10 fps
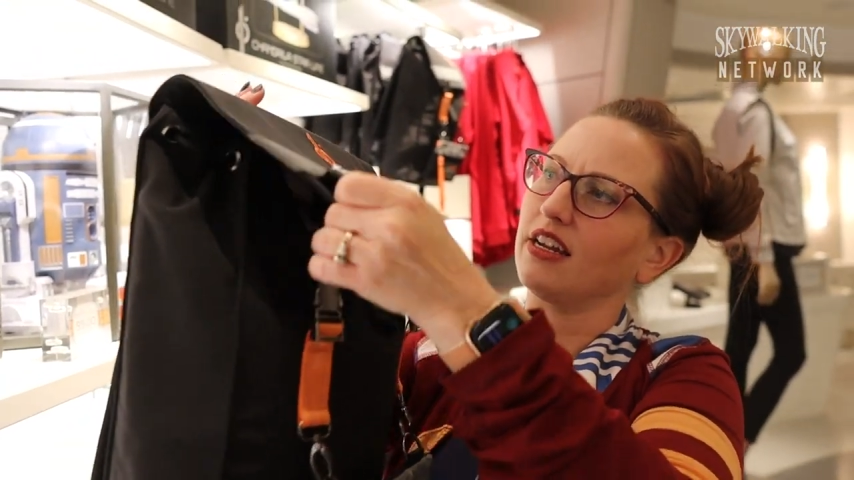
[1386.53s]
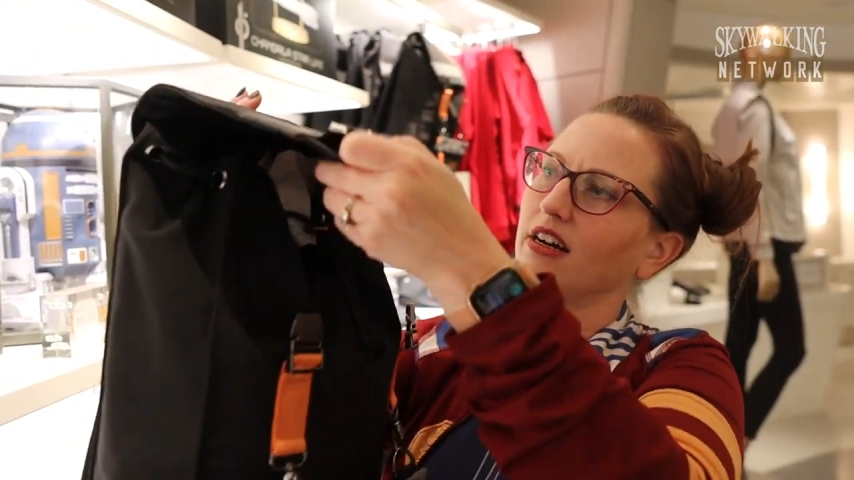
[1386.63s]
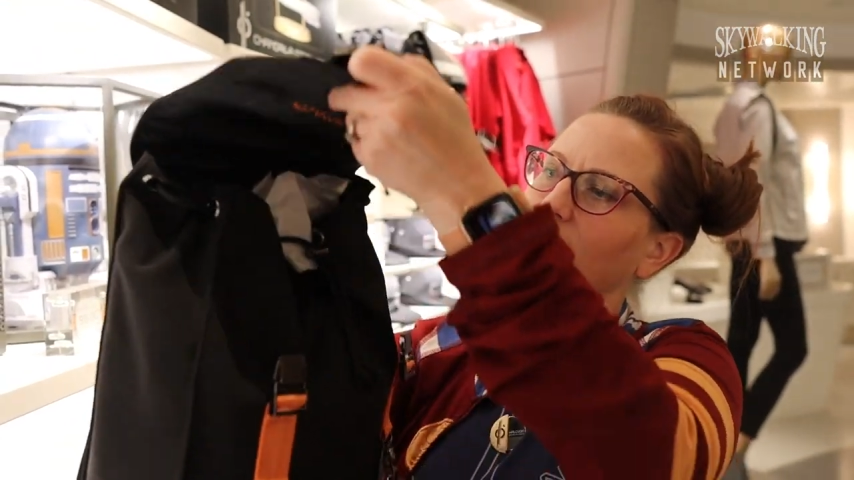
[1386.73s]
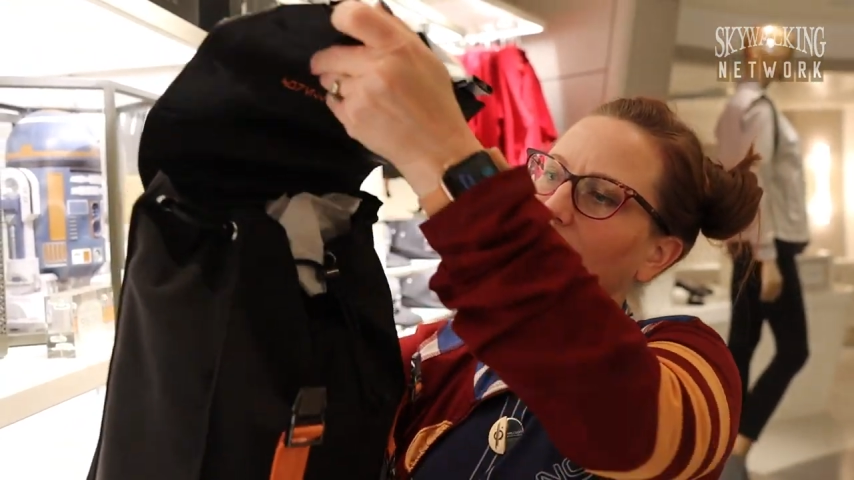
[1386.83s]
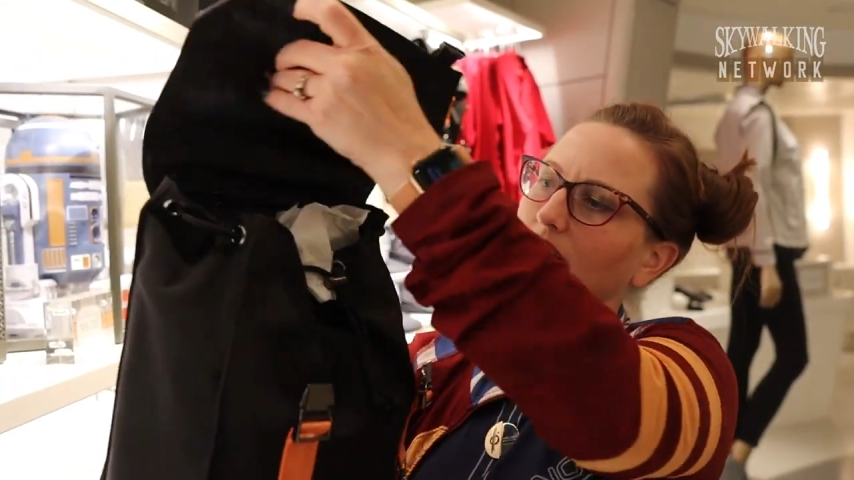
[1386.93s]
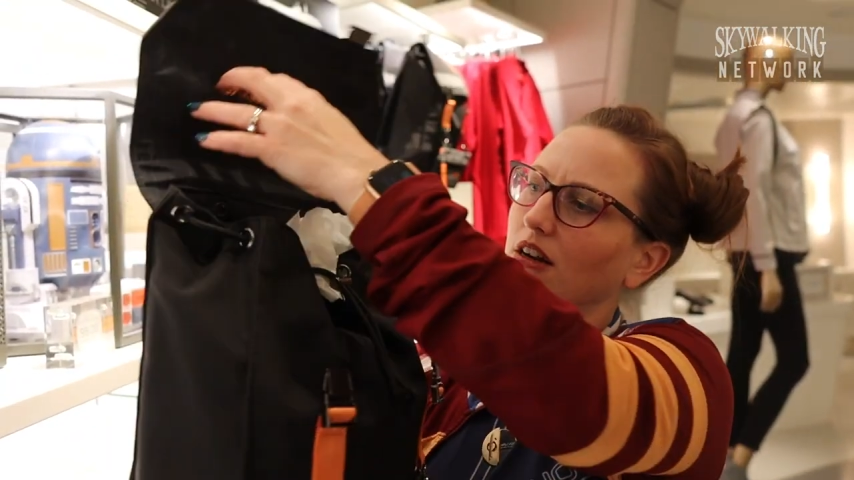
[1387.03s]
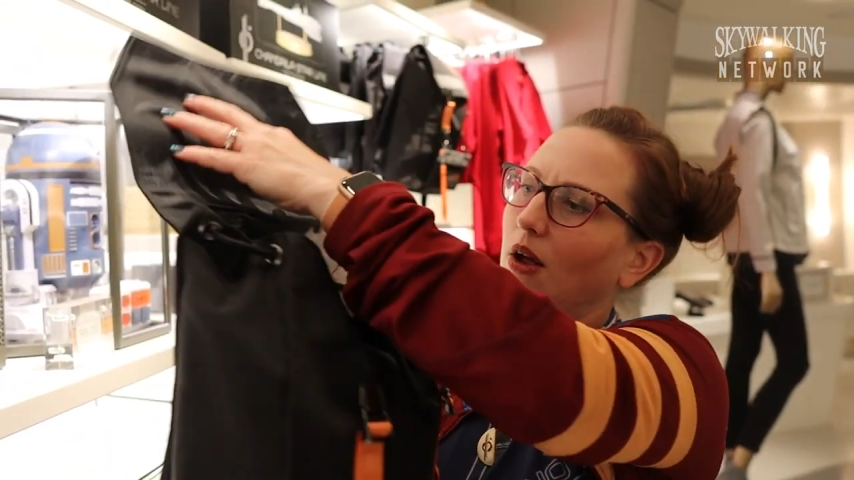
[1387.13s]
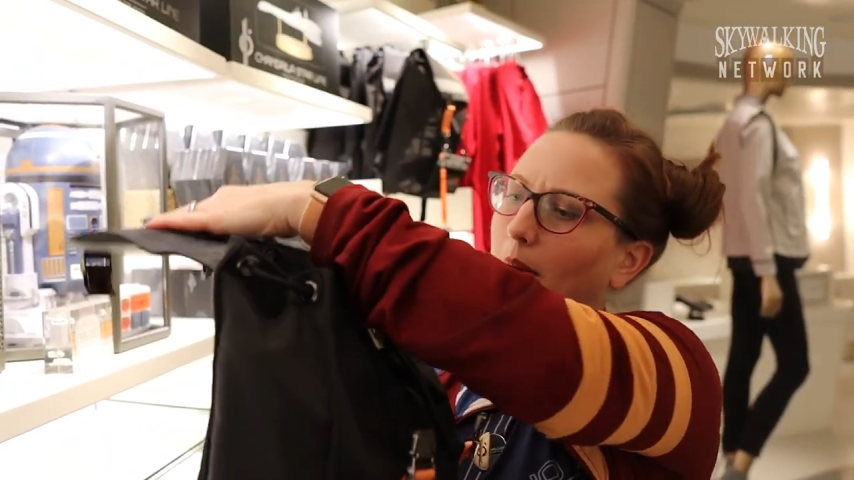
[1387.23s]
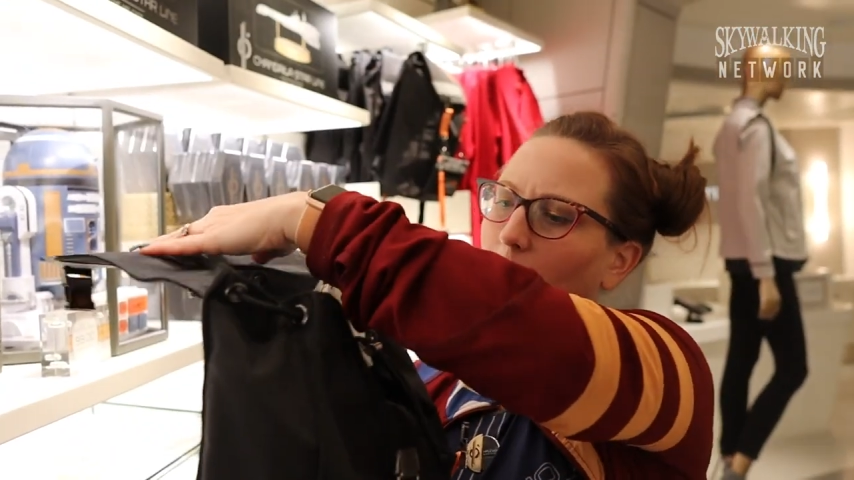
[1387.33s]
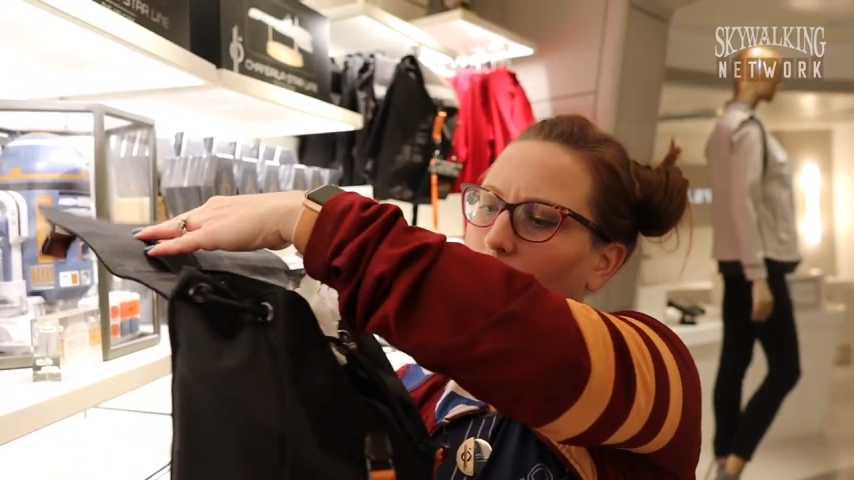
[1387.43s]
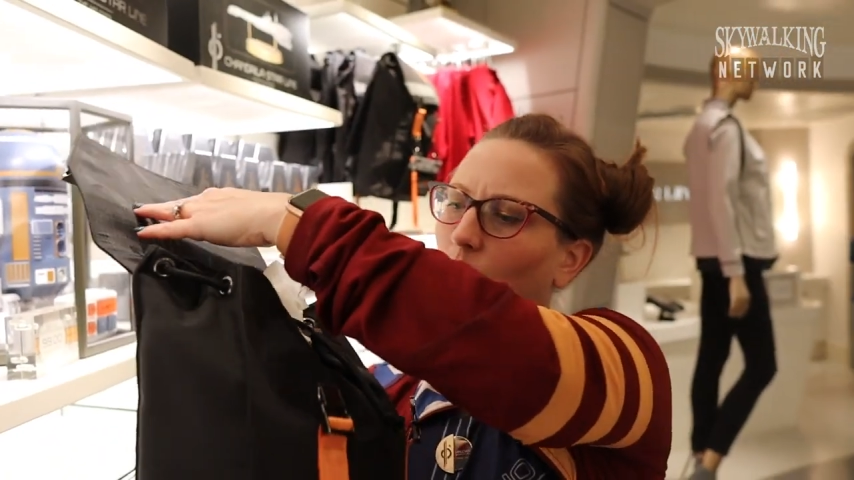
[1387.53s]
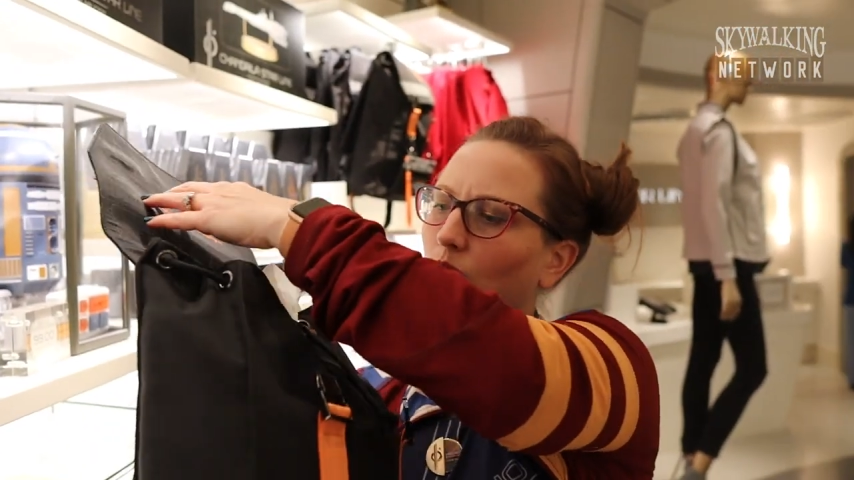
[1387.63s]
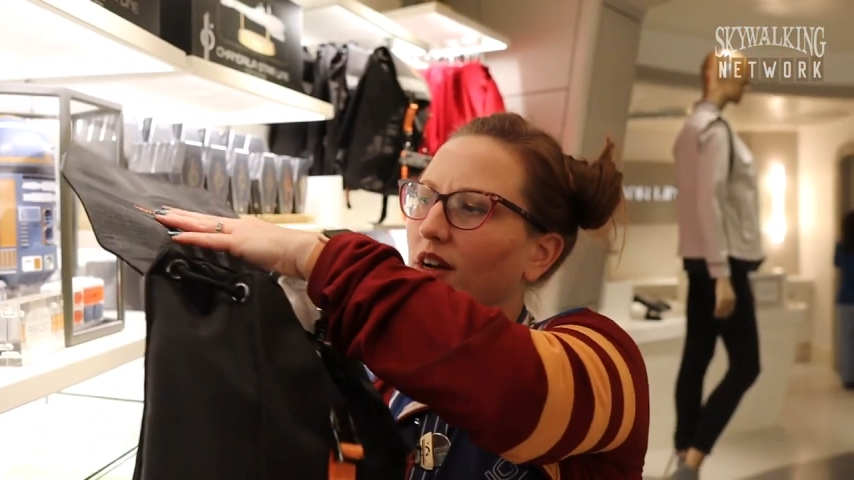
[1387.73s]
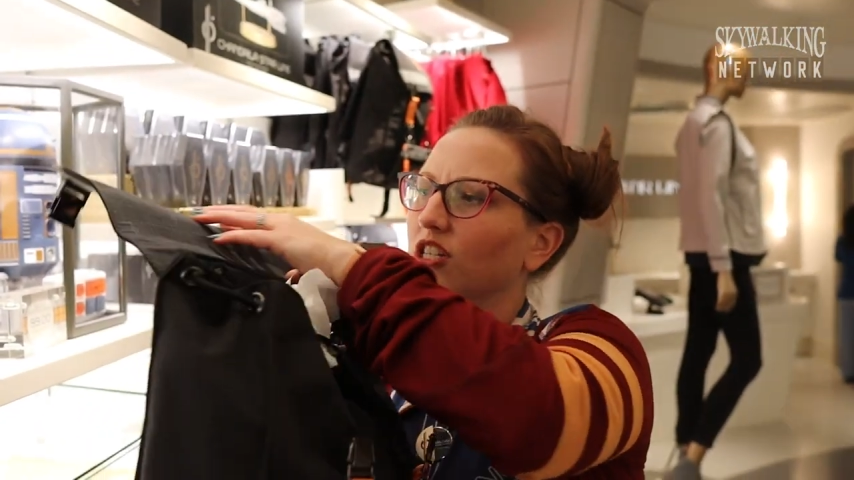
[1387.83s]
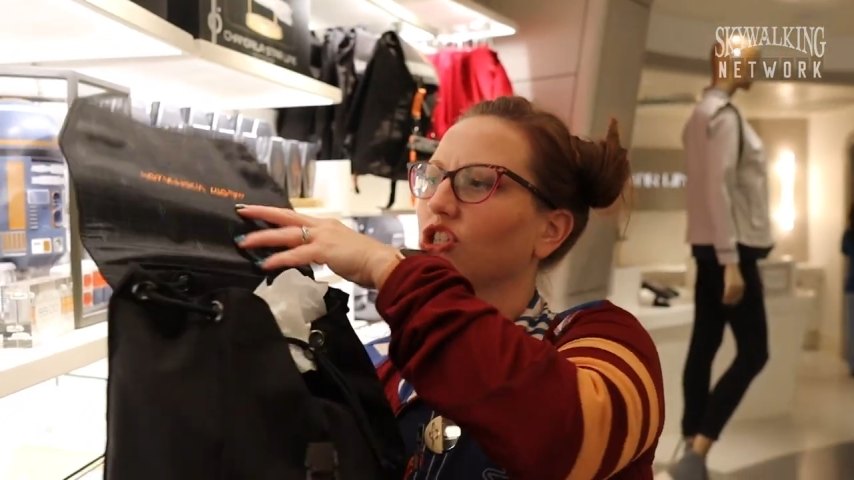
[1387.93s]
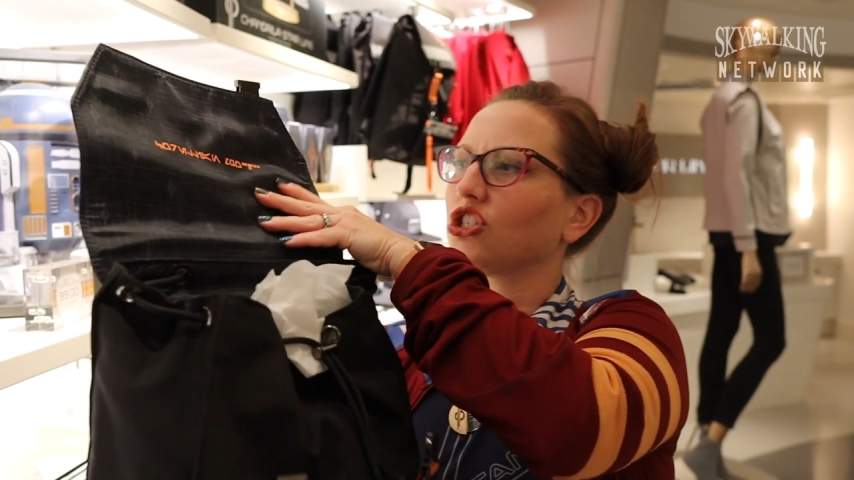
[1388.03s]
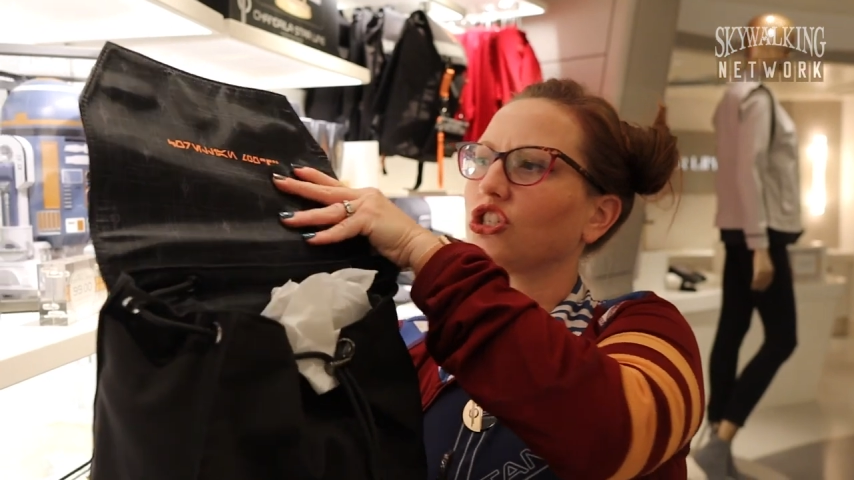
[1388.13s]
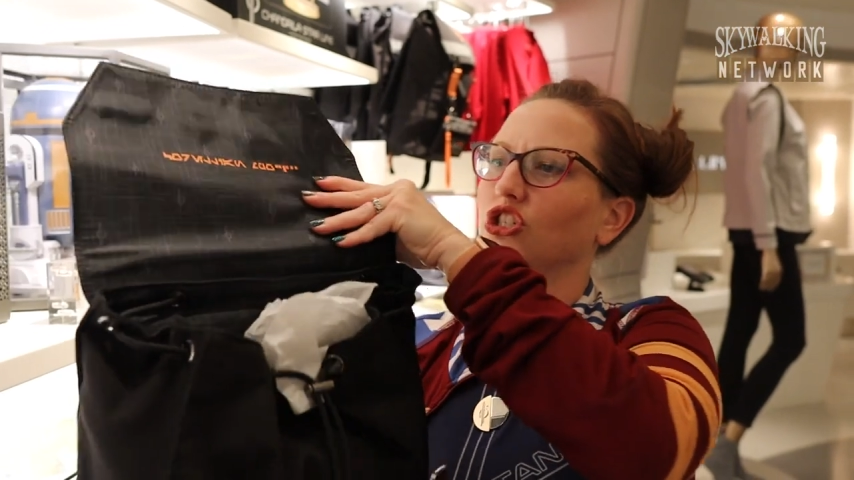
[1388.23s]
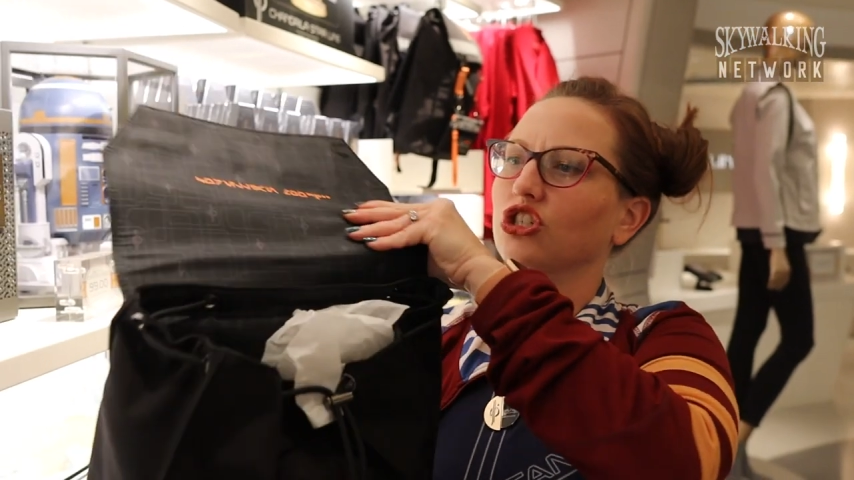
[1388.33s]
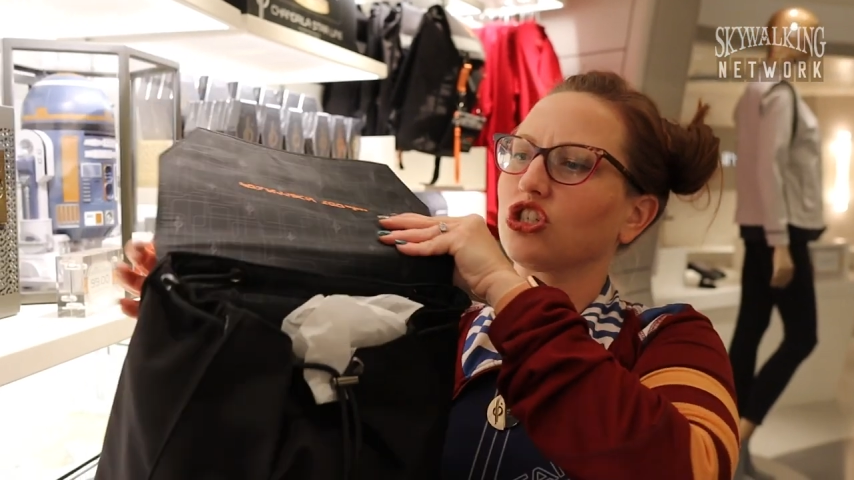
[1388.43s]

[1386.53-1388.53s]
here. Whoosh!